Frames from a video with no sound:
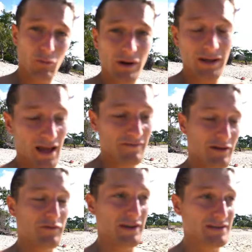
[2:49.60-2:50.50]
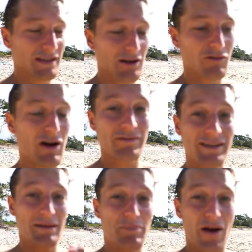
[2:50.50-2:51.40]
We have officially arrived
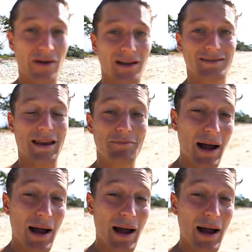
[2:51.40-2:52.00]
in paradise and